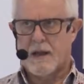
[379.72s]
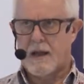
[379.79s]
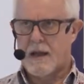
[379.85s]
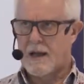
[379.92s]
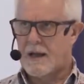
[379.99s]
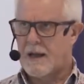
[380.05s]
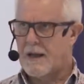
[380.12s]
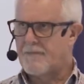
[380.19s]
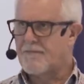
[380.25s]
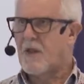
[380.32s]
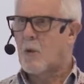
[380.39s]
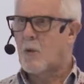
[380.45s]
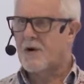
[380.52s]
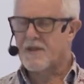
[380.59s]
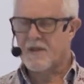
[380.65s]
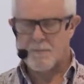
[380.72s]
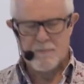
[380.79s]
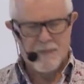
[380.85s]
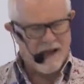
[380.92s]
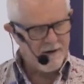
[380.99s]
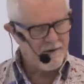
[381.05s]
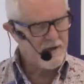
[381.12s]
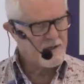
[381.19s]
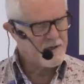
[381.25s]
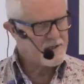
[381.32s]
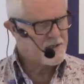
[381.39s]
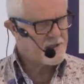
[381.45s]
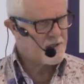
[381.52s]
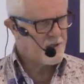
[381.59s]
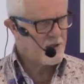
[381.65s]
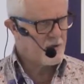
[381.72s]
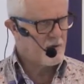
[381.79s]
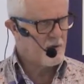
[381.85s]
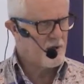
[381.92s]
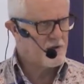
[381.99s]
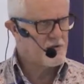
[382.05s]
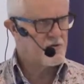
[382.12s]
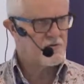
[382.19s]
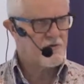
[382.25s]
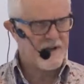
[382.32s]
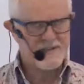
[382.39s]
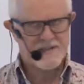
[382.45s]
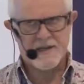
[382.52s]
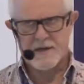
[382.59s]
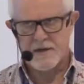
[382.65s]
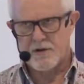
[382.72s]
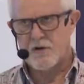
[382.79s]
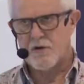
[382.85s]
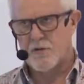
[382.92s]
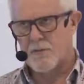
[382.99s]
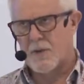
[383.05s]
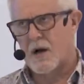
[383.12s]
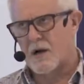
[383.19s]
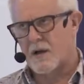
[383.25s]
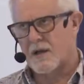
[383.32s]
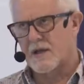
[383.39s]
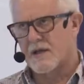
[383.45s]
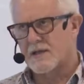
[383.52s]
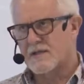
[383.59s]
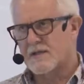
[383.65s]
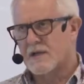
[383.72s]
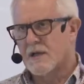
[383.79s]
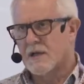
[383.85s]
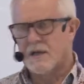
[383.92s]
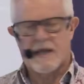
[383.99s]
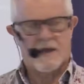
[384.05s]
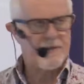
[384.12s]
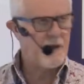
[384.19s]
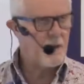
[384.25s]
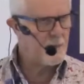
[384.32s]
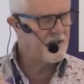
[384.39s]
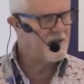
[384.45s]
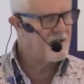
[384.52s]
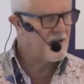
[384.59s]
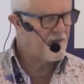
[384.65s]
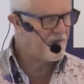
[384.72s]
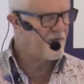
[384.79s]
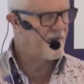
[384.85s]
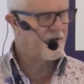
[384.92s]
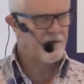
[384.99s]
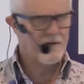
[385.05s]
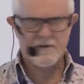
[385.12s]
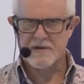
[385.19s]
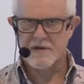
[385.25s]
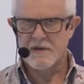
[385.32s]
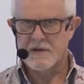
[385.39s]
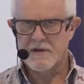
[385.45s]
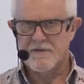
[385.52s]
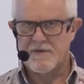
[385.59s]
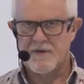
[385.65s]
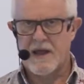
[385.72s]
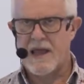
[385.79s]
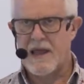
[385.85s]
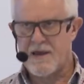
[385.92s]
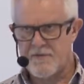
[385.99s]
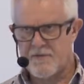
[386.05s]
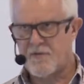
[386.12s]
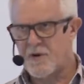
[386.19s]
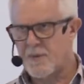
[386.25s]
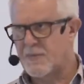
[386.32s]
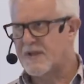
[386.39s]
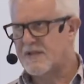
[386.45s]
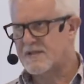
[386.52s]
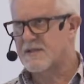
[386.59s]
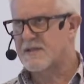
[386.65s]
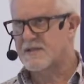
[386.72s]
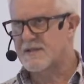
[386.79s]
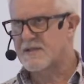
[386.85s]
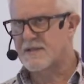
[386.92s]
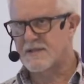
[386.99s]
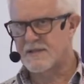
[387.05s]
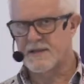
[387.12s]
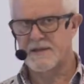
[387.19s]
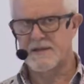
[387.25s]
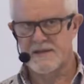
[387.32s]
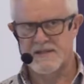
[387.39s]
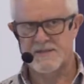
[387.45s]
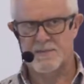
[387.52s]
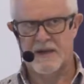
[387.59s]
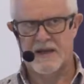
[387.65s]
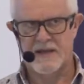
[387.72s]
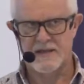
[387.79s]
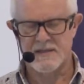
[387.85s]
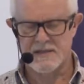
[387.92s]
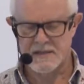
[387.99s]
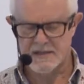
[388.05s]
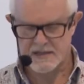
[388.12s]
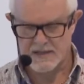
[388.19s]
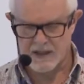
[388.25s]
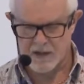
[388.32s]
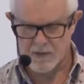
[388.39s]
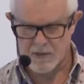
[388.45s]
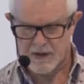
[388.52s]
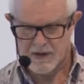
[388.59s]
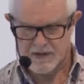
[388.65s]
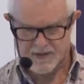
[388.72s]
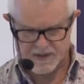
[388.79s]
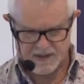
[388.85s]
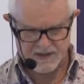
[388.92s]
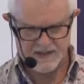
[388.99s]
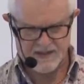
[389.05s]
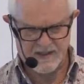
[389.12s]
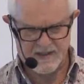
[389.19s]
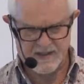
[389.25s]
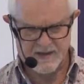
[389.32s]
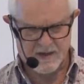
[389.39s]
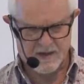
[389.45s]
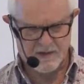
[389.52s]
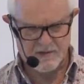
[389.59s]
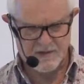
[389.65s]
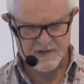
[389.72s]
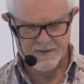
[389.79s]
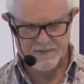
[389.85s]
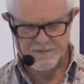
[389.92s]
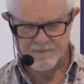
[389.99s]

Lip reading: What are the barriers to you addressing new markets? Now, they'll be different for every business that's in this place, so consider those.